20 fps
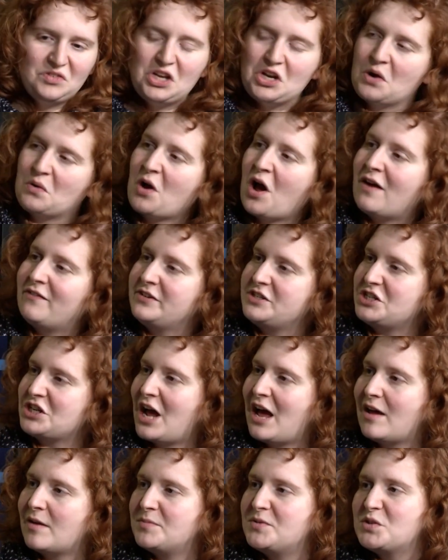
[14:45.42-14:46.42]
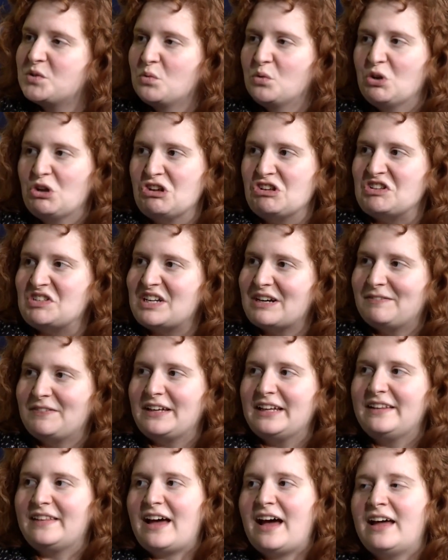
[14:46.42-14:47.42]
coffee shops, schools, stuff
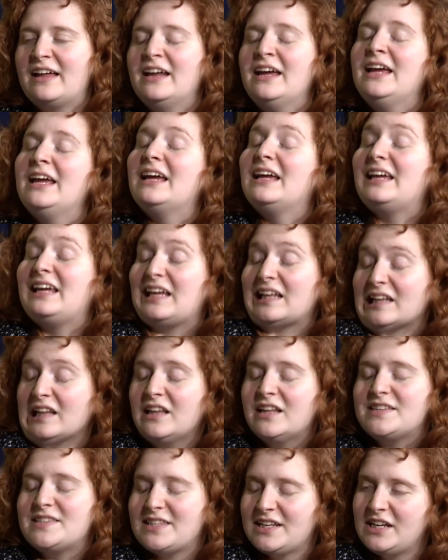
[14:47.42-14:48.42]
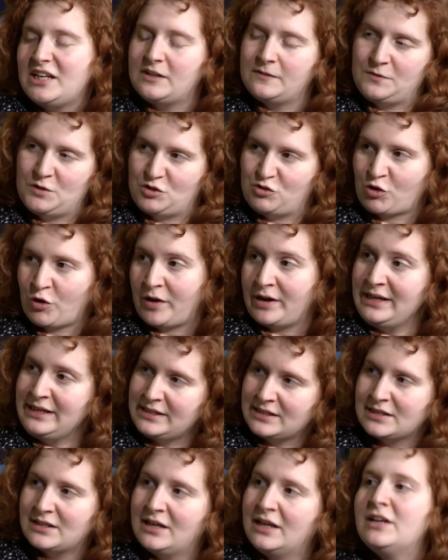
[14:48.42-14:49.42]
like that in the city of
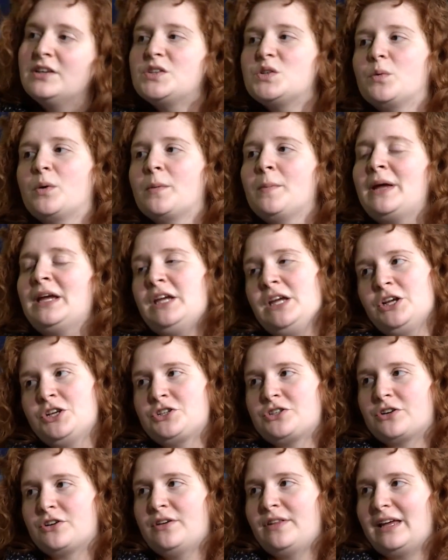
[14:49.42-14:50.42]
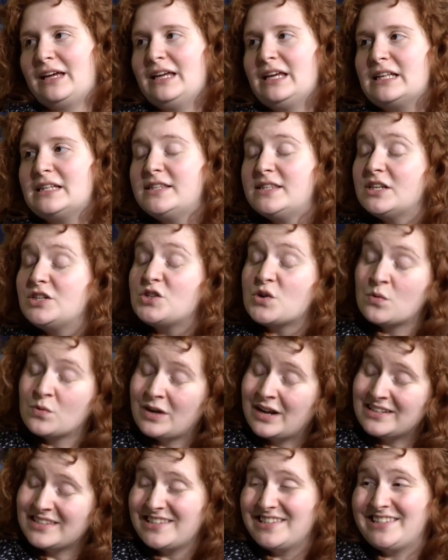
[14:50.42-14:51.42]
Detroit. So we're making sure that kids that don't
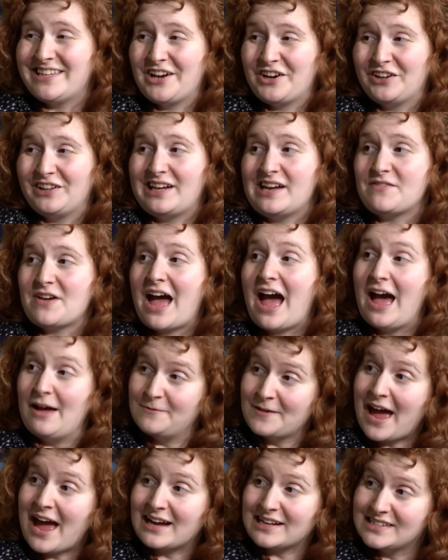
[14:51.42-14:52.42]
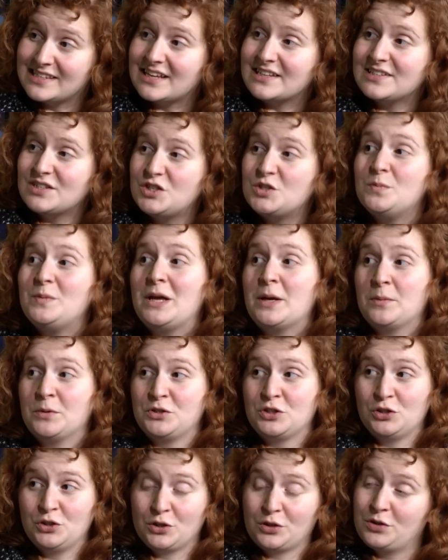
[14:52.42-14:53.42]
necessarily have access to be able
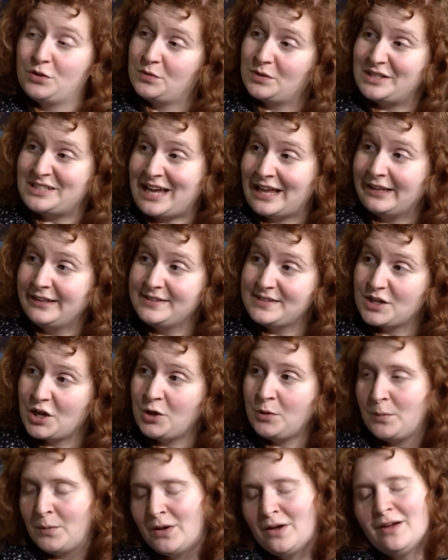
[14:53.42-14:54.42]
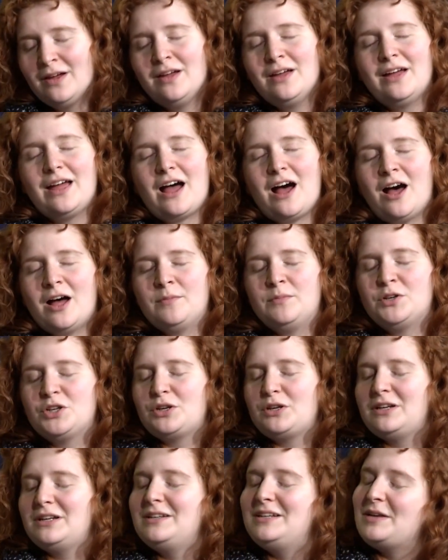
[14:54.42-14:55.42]
to look through a telescope
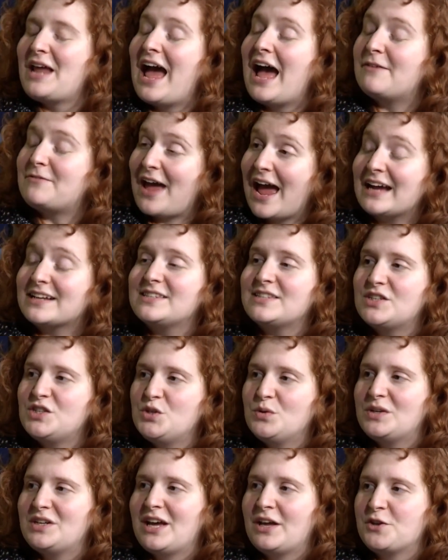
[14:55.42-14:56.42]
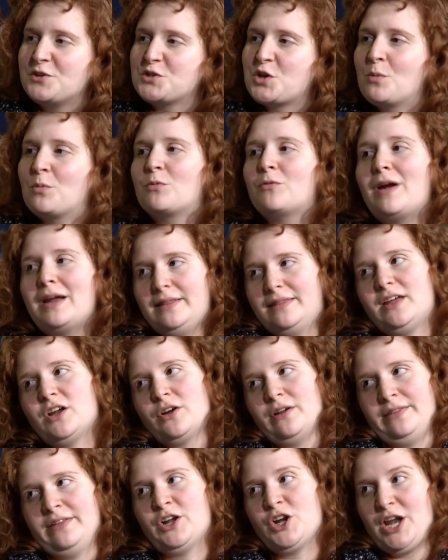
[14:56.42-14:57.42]
have access to a telescope right there
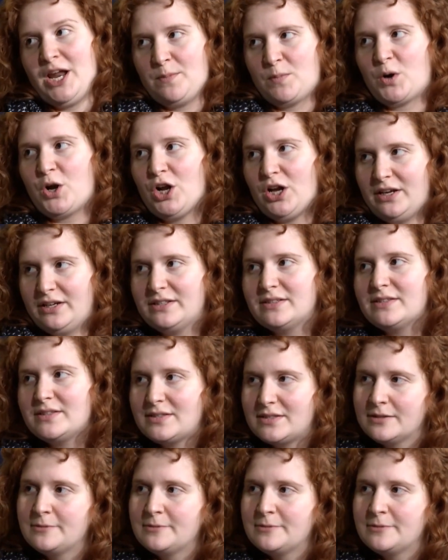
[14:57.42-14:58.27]
in their neighborhoods.